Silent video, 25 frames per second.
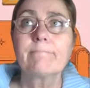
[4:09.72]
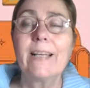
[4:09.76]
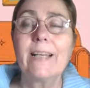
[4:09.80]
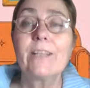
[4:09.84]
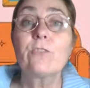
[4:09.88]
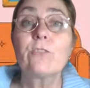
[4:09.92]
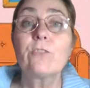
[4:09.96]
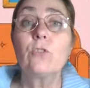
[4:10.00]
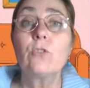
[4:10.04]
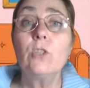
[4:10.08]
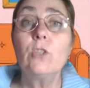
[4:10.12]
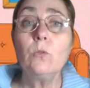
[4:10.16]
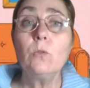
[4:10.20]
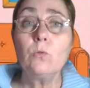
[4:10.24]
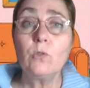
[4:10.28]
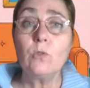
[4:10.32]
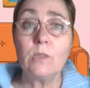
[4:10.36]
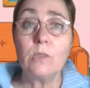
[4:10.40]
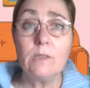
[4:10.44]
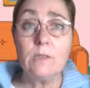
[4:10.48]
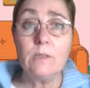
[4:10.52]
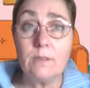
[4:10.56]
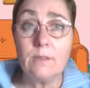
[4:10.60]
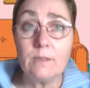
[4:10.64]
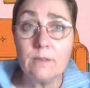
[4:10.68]

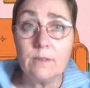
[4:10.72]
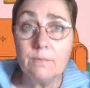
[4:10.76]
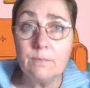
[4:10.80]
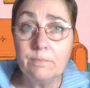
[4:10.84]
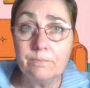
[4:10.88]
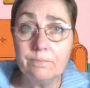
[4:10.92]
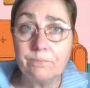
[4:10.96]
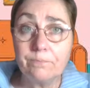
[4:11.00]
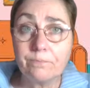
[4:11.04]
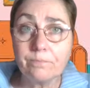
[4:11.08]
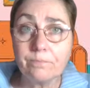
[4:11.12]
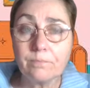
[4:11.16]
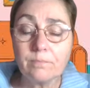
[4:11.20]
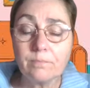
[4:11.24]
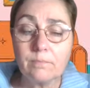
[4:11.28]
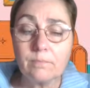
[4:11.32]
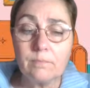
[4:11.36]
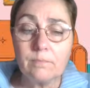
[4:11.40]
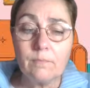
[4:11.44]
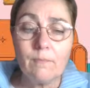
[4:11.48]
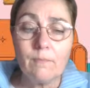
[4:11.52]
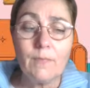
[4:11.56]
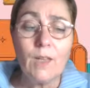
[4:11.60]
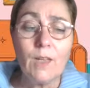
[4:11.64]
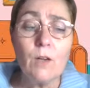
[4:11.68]
excuses
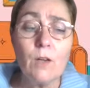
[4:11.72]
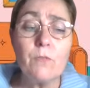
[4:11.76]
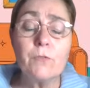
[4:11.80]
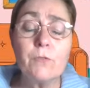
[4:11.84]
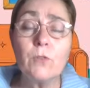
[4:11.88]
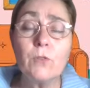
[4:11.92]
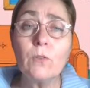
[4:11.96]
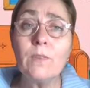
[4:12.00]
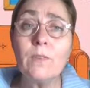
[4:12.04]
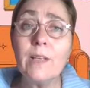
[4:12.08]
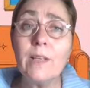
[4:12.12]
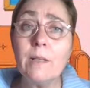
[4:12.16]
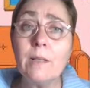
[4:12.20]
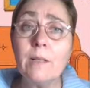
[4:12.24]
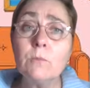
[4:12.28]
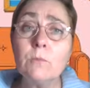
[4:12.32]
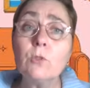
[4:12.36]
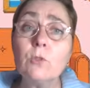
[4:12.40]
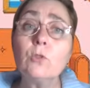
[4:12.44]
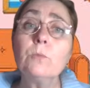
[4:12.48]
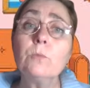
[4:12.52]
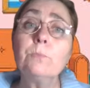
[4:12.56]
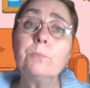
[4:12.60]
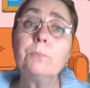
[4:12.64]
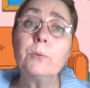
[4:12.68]
for
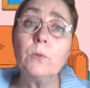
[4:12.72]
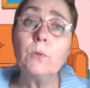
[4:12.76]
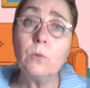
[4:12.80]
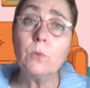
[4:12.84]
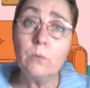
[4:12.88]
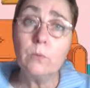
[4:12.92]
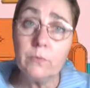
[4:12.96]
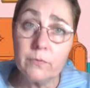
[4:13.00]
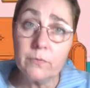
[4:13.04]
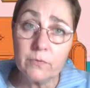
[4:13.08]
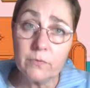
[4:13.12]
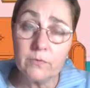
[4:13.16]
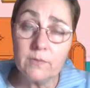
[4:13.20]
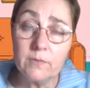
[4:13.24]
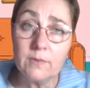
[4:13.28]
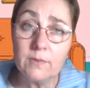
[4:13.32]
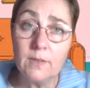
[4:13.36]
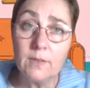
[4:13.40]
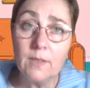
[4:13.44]
them to prove